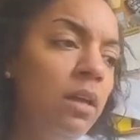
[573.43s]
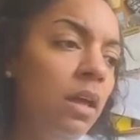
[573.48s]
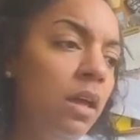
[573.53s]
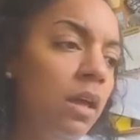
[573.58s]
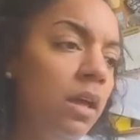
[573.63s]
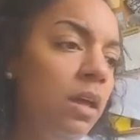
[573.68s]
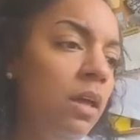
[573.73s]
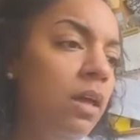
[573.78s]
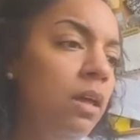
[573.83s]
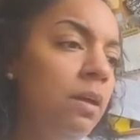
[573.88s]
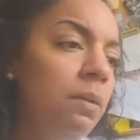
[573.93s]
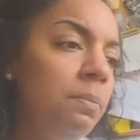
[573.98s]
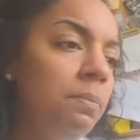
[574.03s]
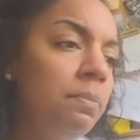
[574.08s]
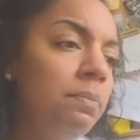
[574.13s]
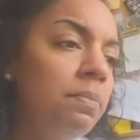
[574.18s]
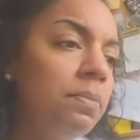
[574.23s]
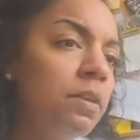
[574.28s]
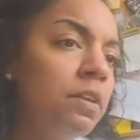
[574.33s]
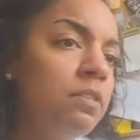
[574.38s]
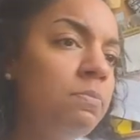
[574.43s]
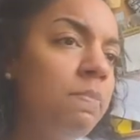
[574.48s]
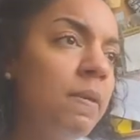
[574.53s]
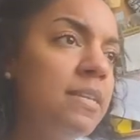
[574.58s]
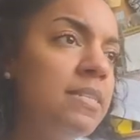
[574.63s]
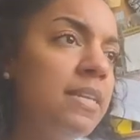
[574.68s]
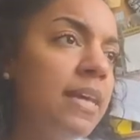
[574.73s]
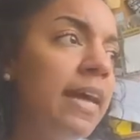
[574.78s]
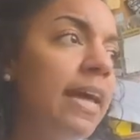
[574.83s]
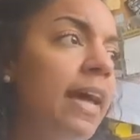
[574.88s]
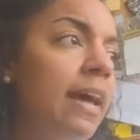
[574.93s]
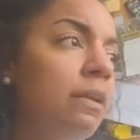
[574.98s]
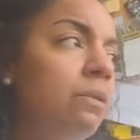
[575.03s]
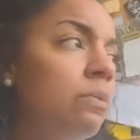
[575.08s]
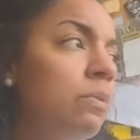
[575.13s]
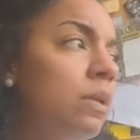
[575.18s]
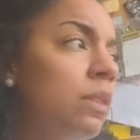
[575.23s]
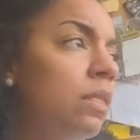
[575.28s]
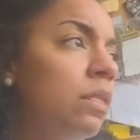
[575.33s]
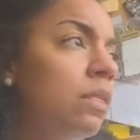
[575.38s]
as best I can
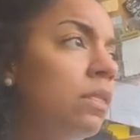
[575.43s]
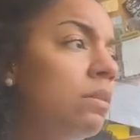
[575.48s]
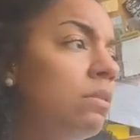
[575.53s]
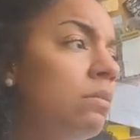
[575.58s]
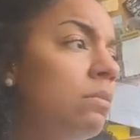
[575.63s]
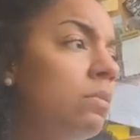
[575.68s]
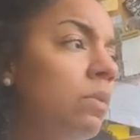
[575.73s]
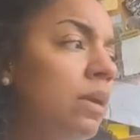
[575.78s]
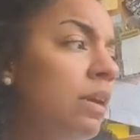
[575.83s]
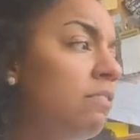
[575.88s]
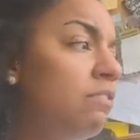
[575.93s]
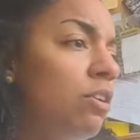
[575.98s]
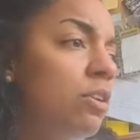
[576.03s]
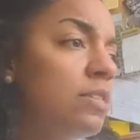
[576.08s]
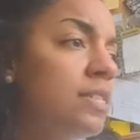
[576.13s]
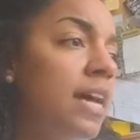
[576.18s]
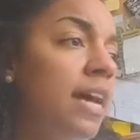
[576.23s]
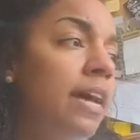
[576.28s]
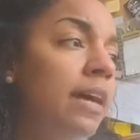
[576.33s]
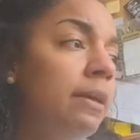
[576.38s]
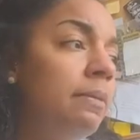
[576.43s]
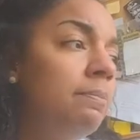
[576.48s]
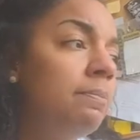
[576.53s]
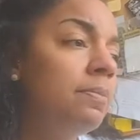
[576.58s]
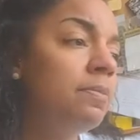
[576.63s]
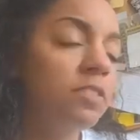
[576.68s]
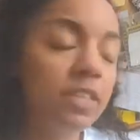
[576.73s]
with when I've got time.